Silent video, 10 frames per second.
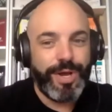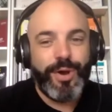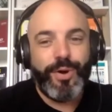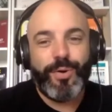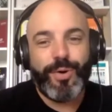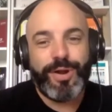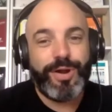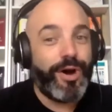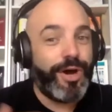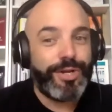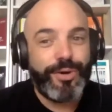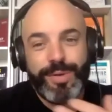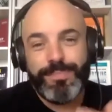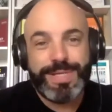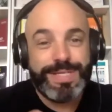or an
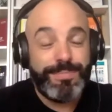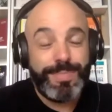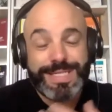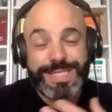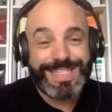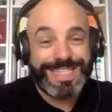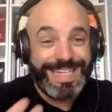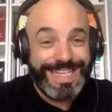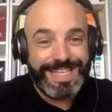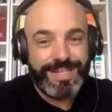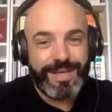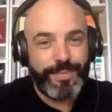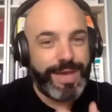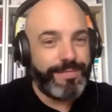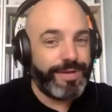ongoing business need that
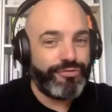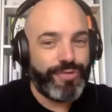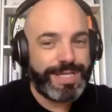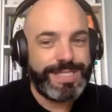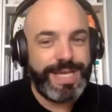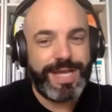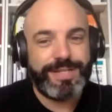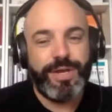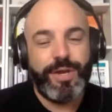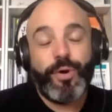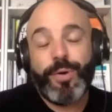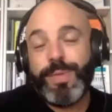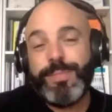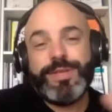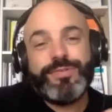we haven't addressed yet. Or
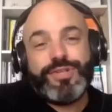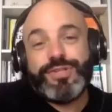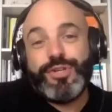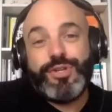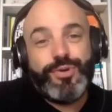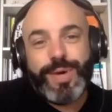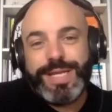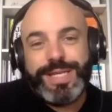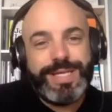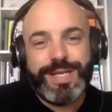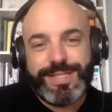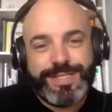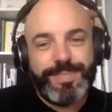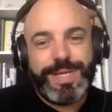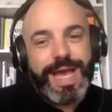maybe there's just a new idea that
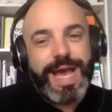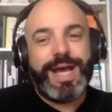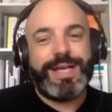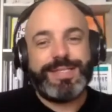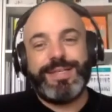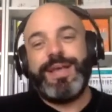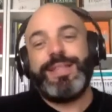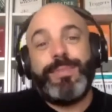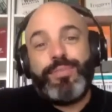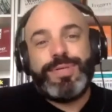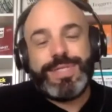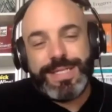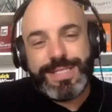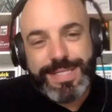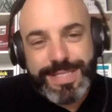somebody has that
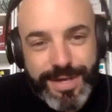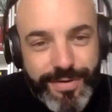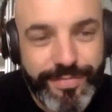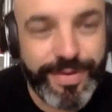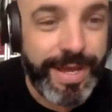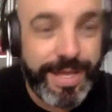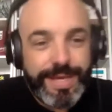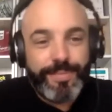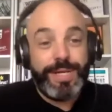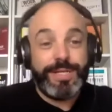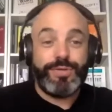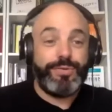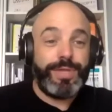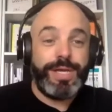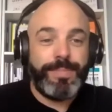presents itself that we need
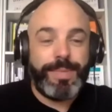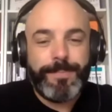to think about.